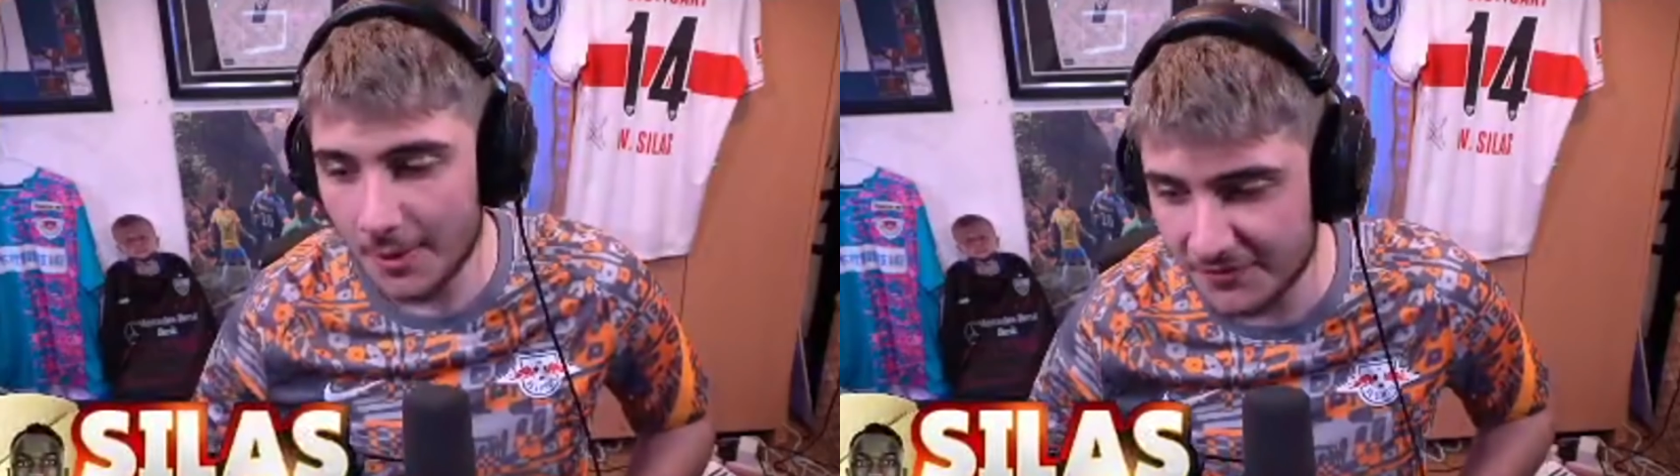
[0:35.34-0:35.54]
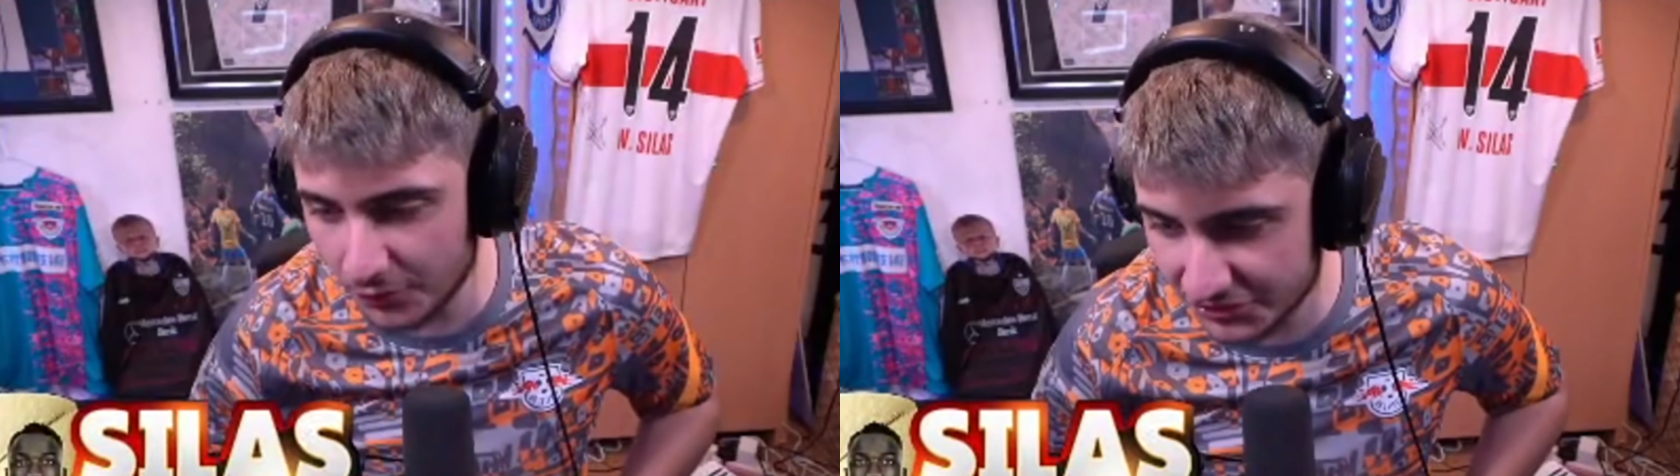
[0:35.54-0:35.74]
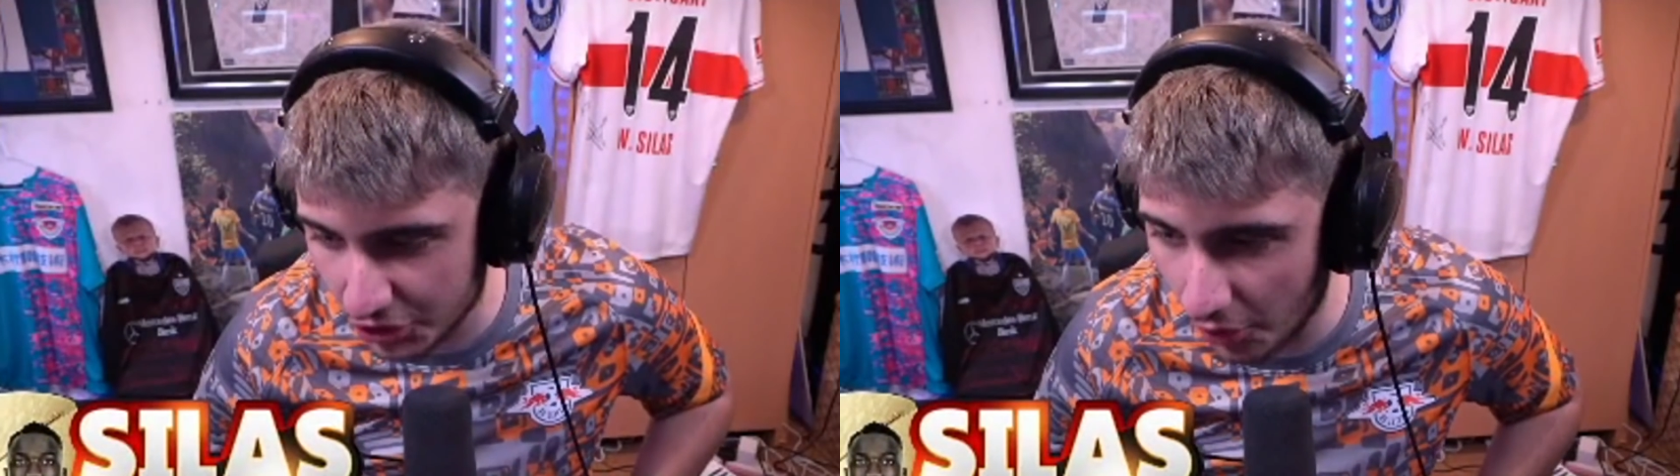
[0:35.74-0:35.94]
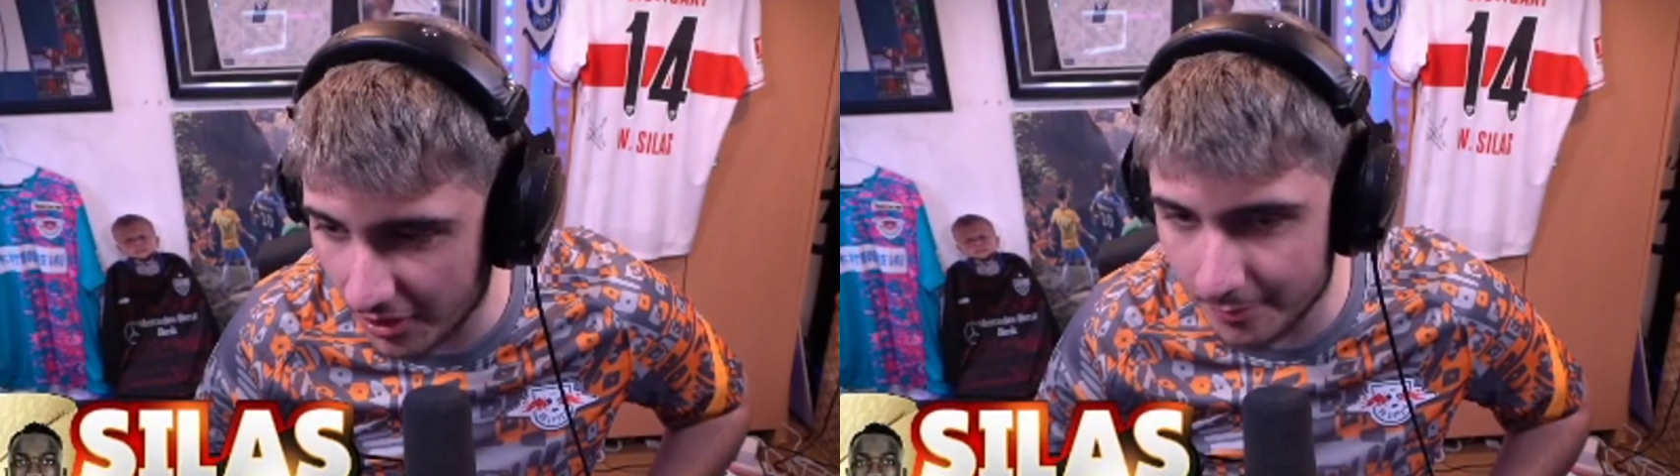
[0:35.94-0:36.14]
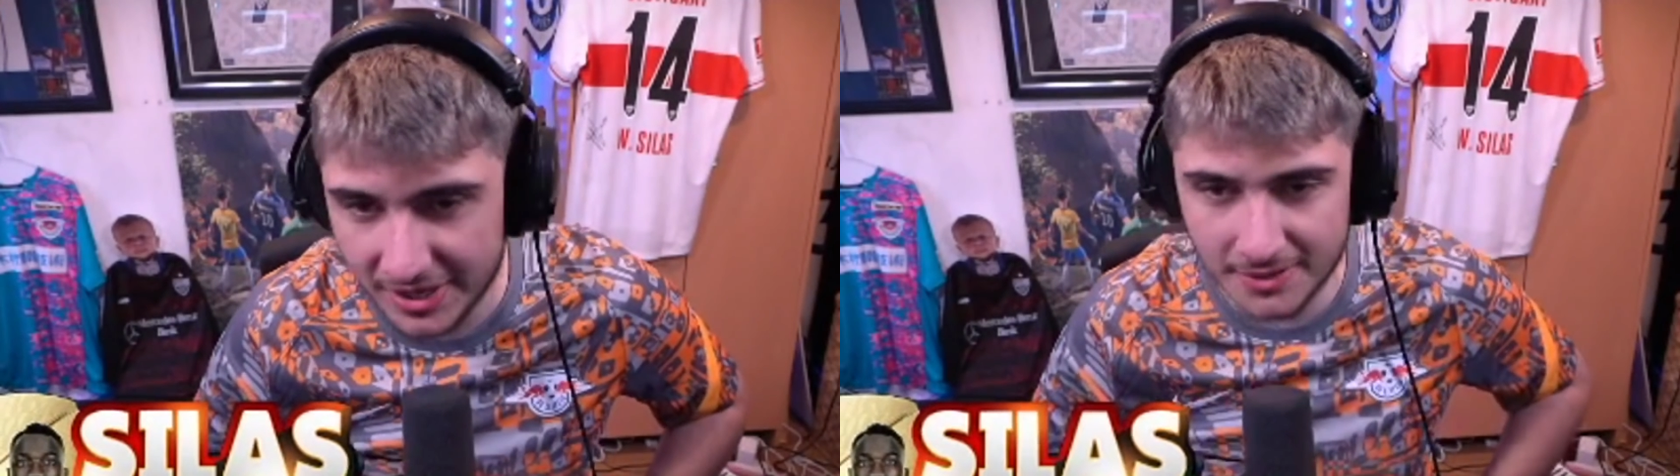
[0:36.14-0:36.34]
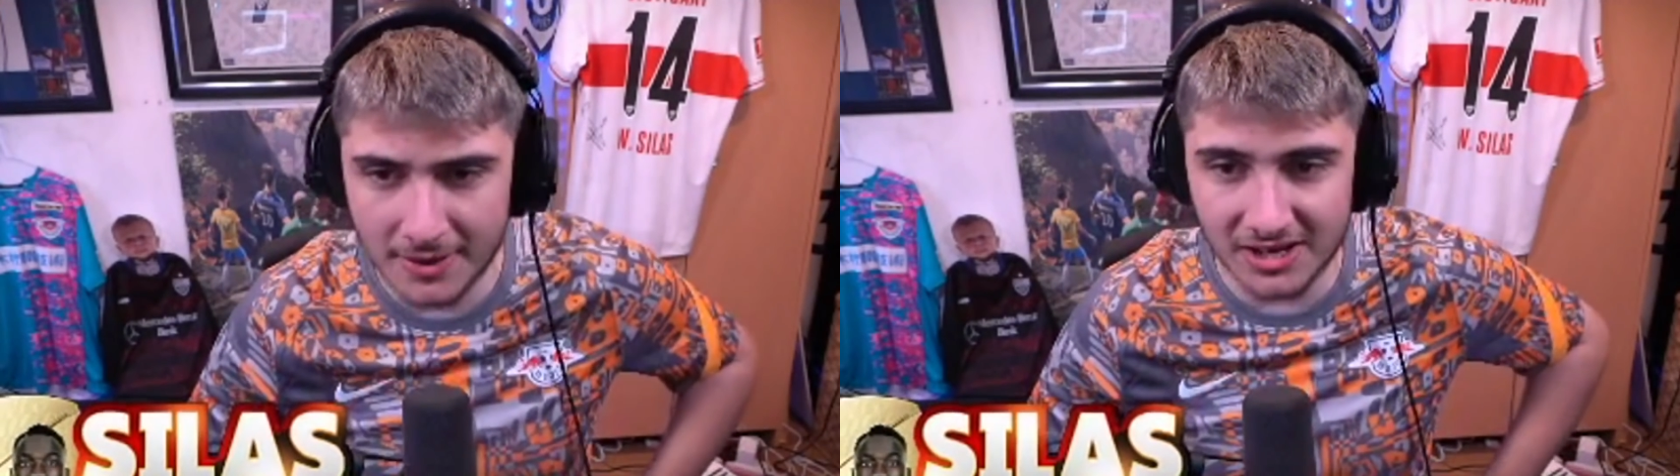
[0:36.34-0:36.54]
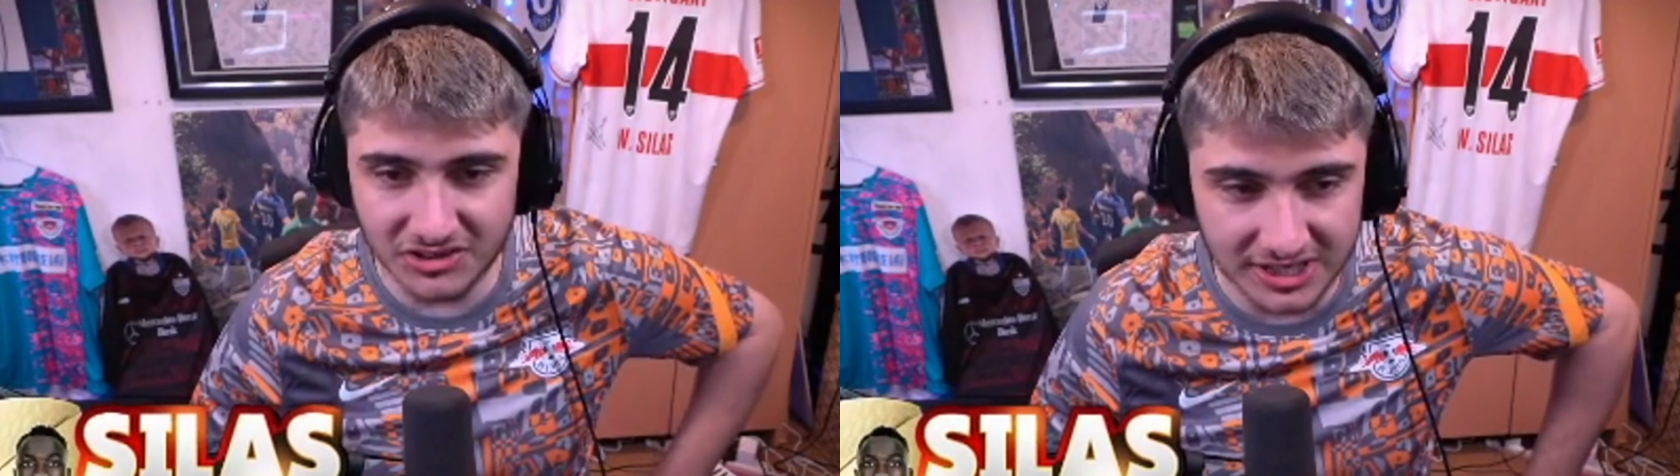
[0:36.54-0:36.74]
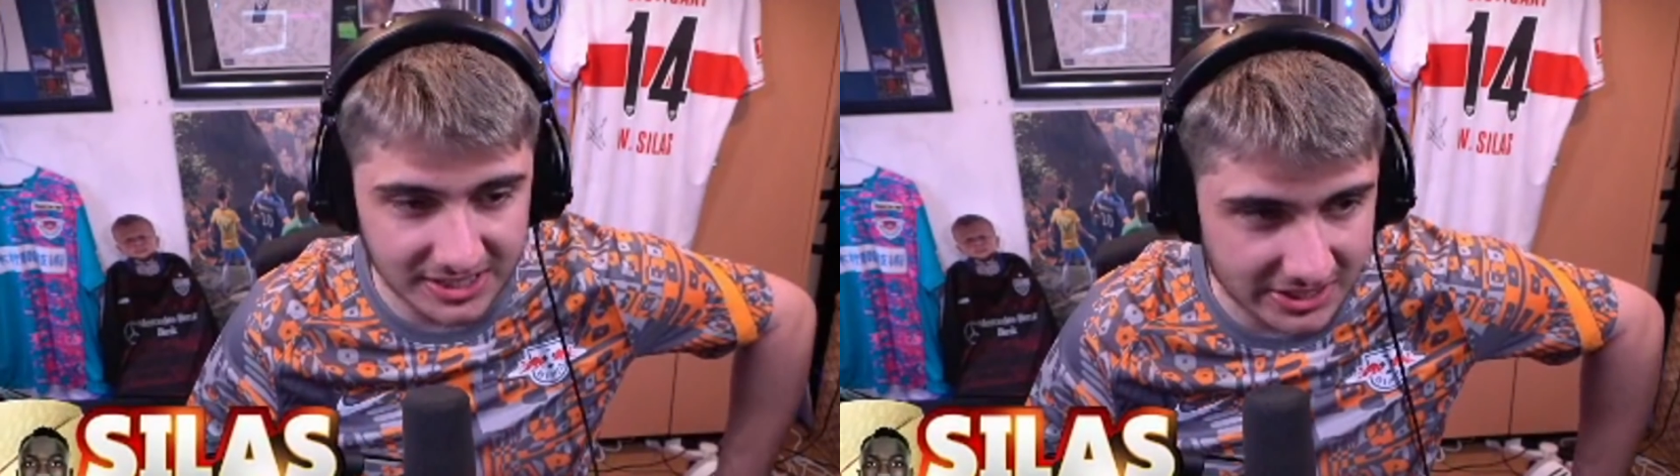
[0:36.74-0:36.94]
uh, before Tottenham beat
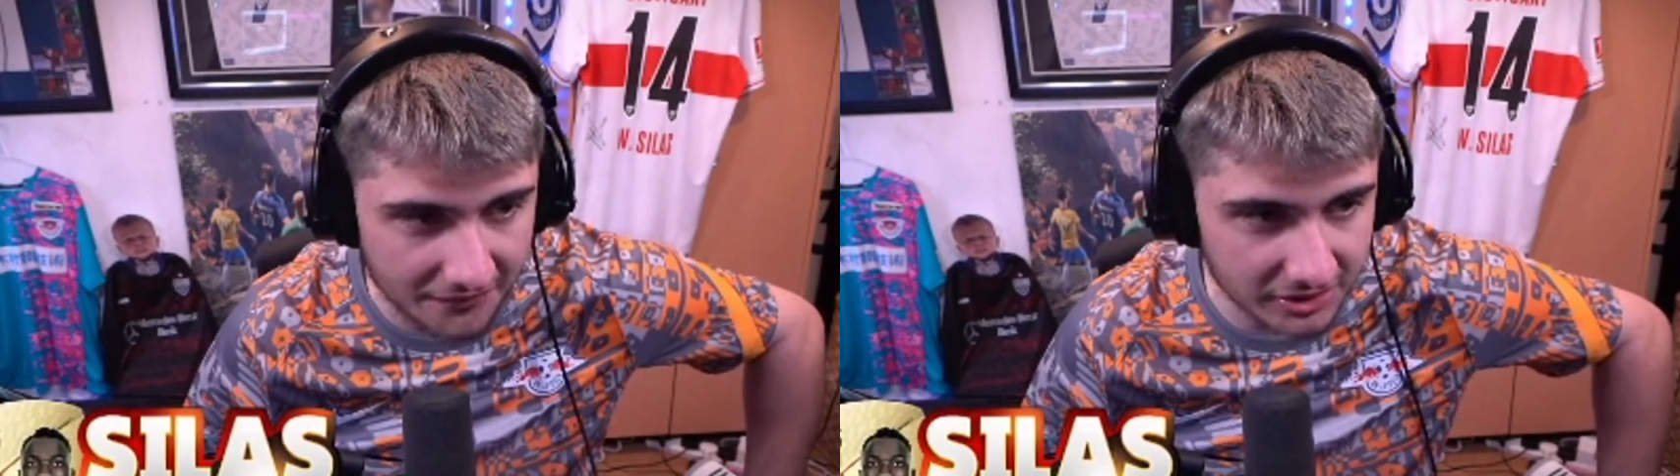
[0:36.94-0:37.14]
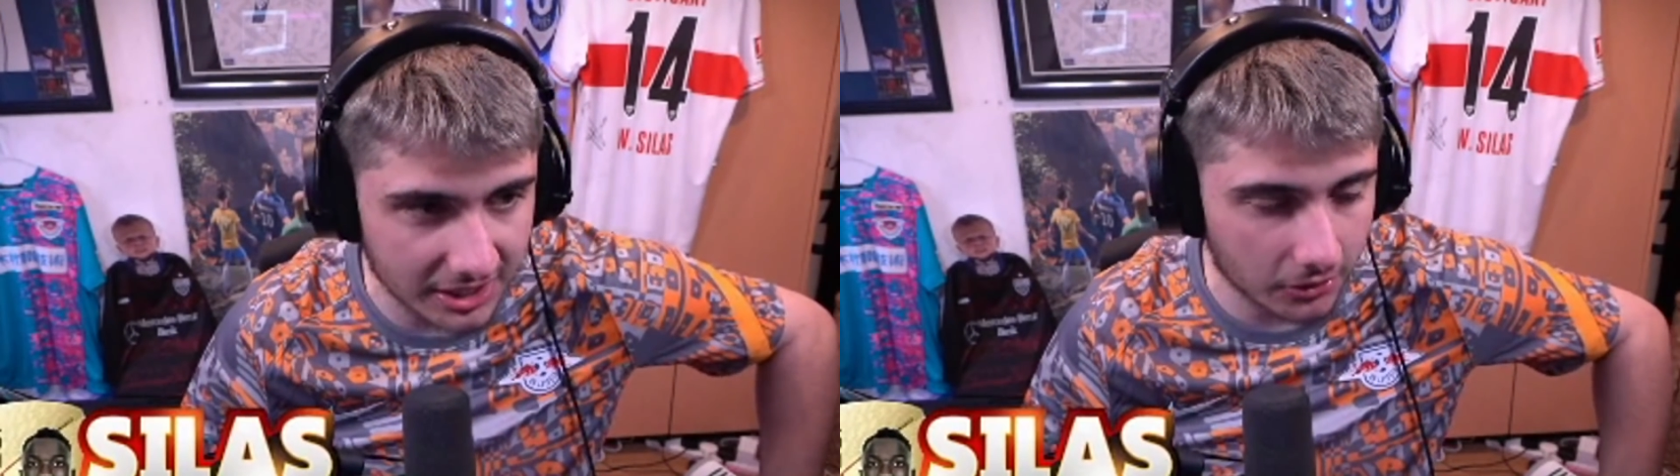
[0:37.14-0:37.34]
Man City 7